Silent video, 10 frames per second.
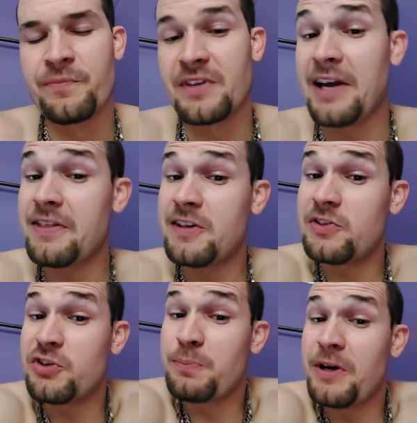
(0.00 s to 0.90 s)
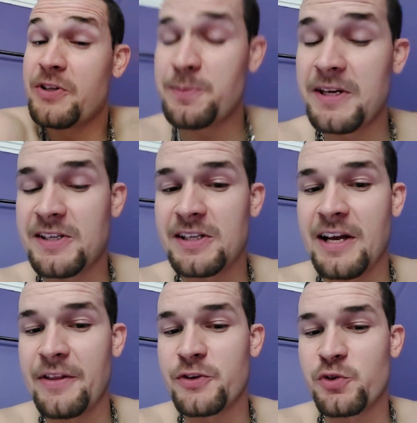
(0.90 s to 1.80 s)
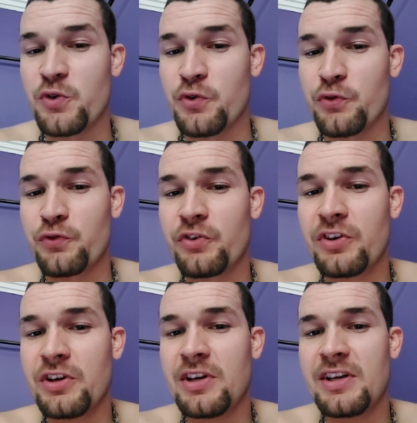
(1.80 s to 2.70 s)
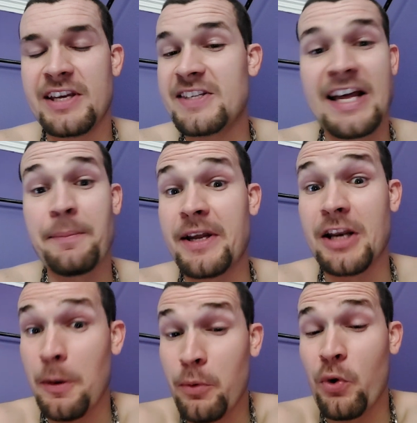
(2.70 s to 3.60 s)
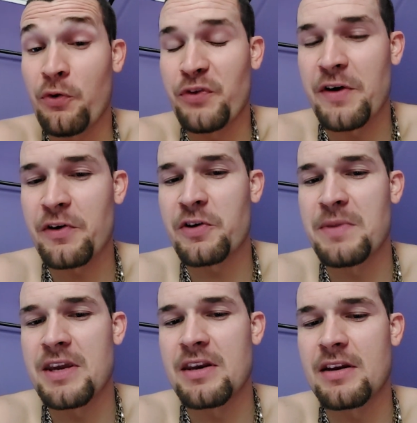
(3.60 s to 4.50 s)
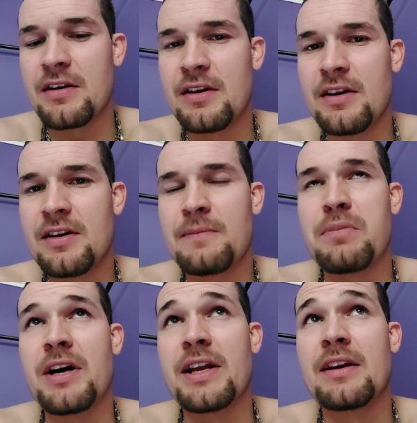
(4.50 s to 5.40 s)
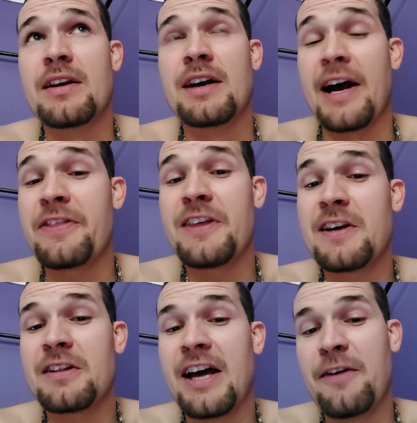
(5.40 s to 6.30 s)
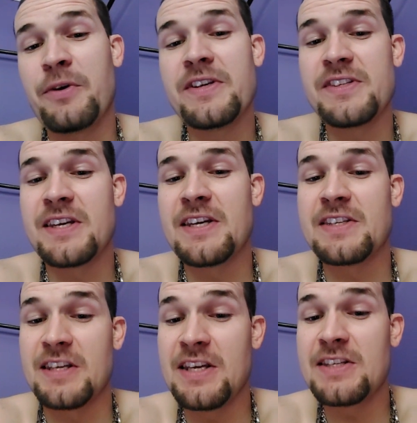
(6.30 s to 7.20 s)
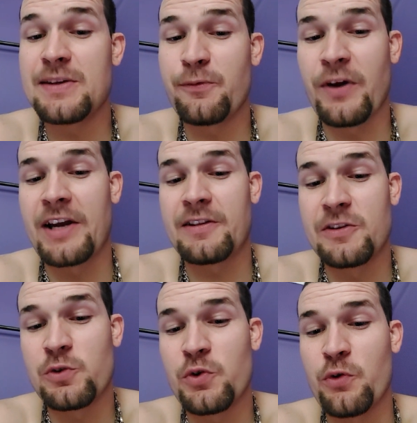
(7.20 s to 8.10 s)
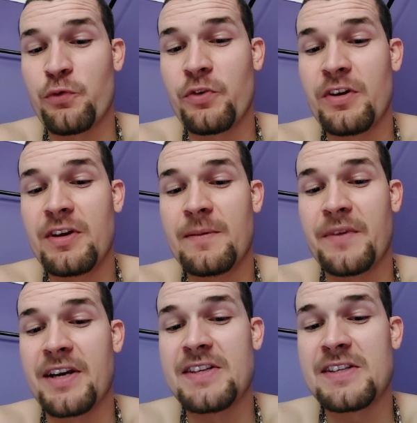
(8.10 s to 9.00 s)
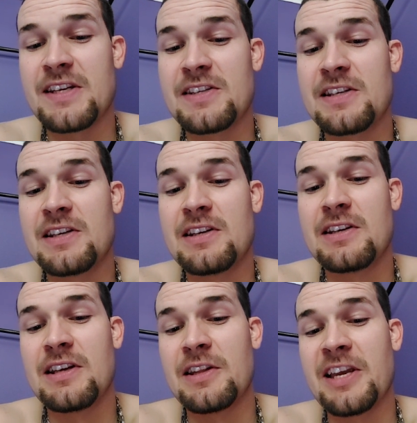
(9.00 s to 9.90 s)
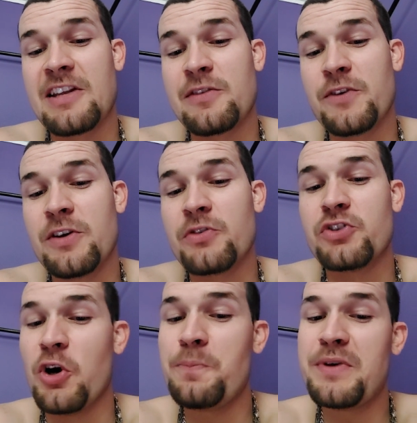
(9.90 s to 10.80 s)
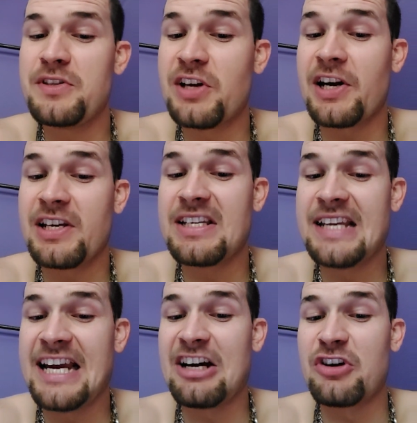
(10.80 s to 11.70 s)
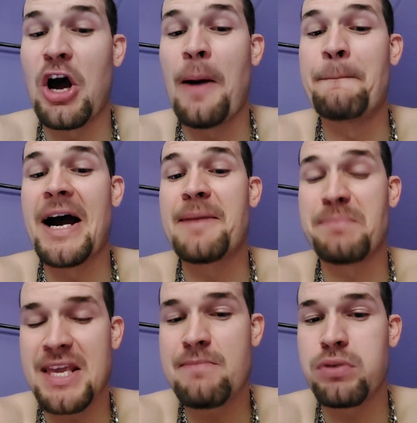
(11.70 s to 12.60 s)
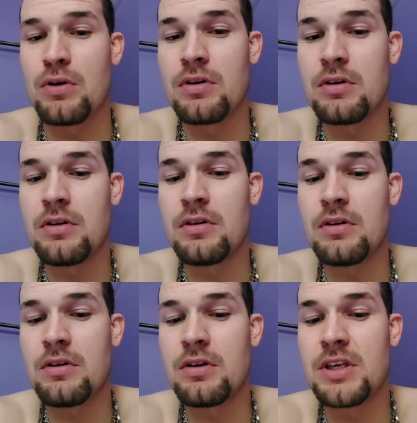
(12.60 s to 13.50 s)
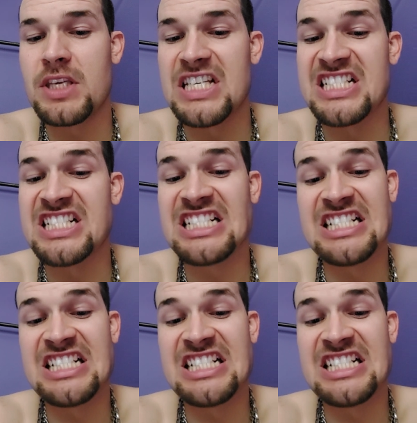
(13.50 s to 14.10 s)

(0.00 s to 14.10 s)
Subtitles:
I think Chappelle speaks a lot of the truth. He's not my number one favorite comedian, but I think a lot of what he says is in fact the truth. And he says in the end of the video, don't be talking down on my people. You know?